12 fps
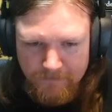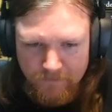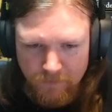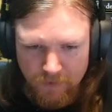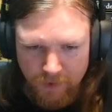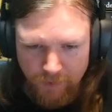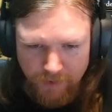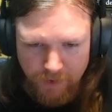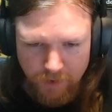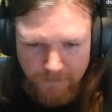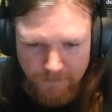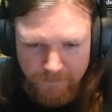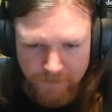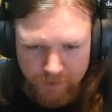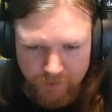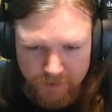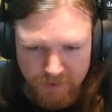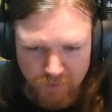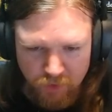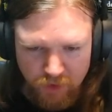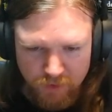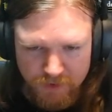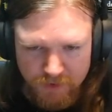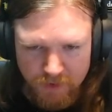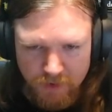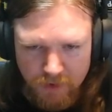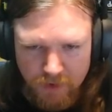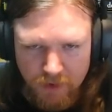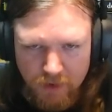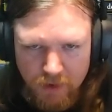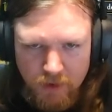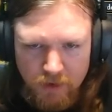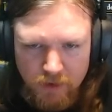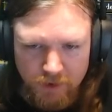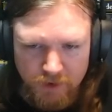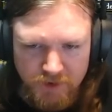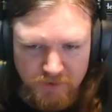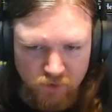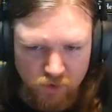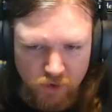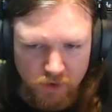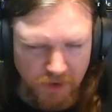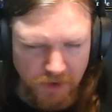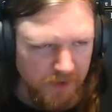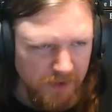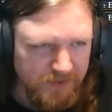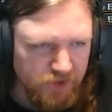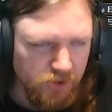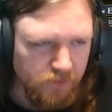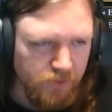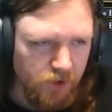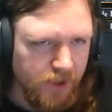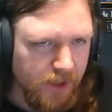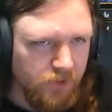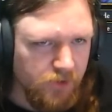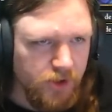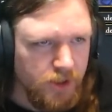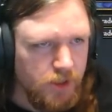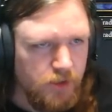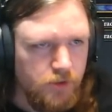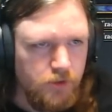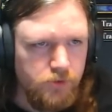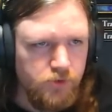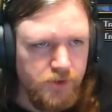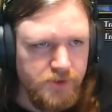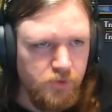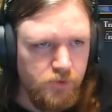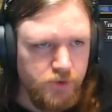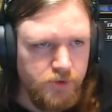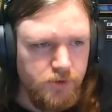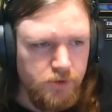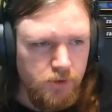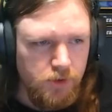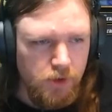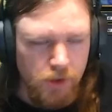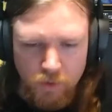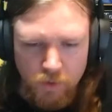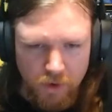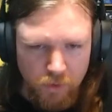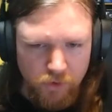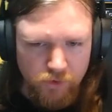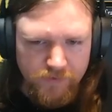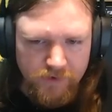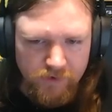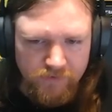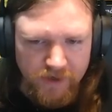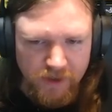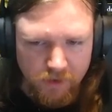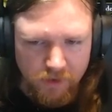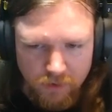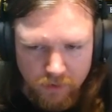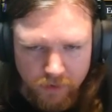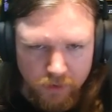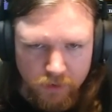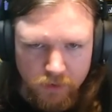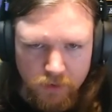No, they're not. They're going somewhere else. Coast of Morocco. They might be trying to blockade my transports. Oh, I wonder if they're invading the Congo.